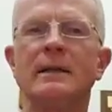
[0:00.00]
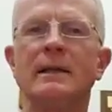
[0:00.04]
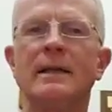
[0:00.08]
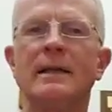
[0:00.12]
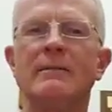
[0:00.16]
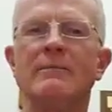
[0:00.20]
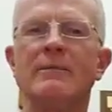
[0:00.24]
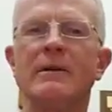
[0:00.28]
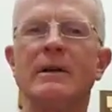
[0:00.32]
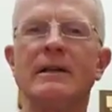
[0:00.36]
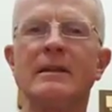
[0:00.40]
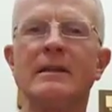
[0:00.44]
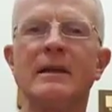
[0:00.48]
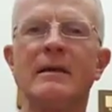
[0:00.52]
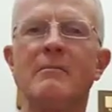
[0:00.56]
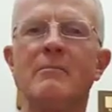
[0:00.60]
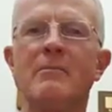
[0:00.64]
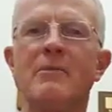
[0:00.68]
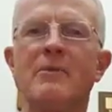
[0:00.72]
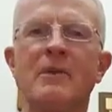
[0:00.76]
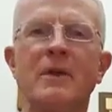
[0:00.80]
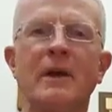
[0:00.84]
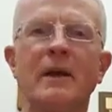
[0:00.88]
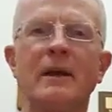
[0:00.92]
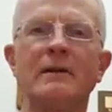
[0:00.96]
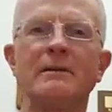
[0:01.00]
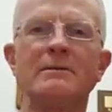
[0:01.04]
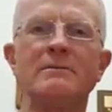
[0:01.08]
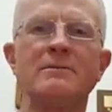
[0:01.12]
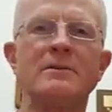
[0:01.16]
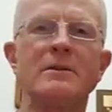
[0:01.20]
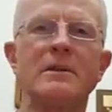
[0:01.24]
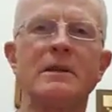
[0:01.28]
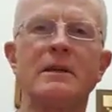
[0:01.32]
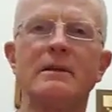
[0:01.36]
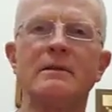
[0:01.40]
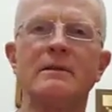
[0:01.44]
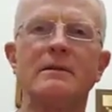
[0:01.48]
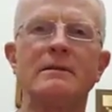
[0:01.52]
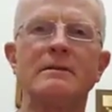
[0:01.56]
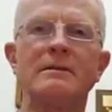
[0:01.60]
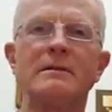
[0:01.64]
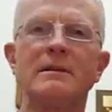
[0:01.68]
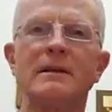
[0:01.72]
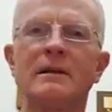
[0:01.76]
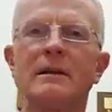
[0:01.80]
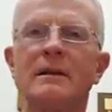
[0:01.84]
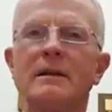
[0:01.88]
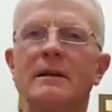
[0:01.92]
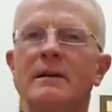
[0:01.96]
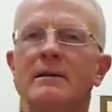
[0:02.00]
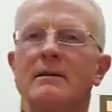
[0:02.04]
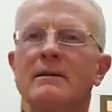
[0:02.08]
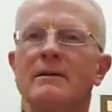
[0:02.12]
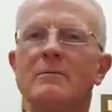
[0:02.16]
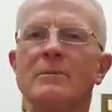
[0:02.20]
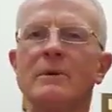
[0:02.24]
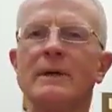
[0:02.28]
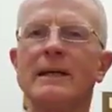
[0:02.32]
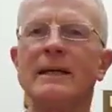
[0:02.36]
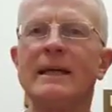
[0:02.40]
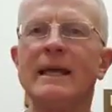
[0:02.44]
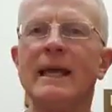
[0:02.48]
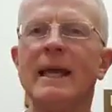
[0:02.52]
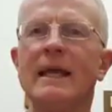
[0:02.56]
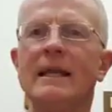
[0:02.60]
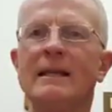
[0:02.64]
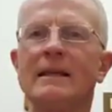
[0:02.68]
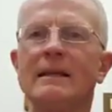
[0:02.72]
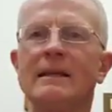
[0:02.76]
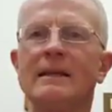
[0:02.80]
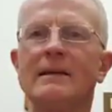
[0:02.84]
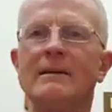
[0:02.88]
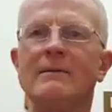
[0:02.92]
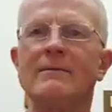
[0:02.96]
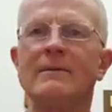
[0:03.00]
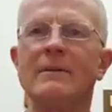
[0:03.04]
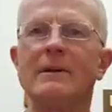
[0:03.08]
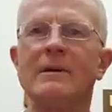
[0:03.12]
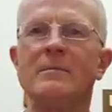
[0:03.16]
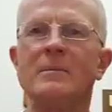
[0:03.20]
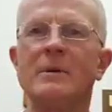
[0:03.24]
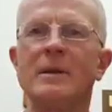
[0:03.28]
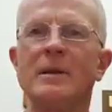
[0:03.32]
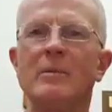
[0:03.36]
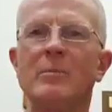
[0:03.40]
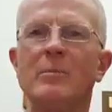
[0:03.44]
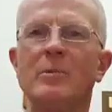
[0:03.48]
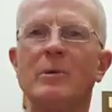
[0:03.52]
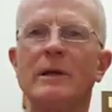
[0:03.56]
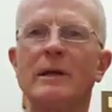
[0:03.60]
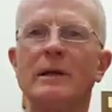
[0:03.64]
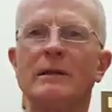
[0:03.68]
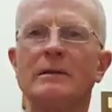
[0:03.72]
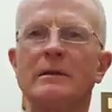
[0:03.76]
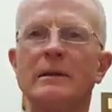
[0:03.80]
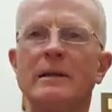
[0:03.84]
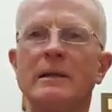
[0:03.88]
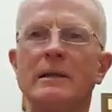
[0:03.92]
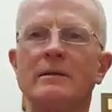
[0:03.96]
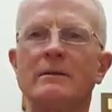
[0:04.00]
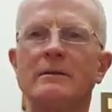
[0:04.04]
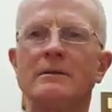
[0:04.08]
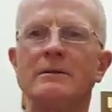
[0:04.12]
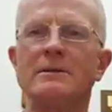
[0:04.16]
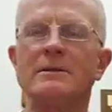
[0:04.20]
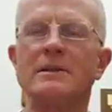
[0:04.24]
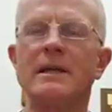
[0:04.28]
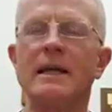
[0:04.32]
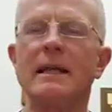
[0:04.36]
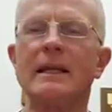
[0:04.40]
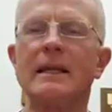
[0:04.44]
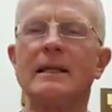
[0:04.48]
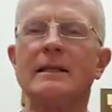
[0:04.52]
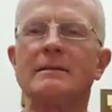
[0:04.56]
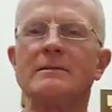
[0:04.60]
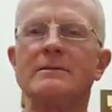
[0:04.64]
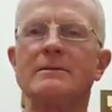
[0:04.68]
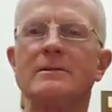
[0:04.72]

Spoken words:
giving them things that we can't give them in a preclinical setting.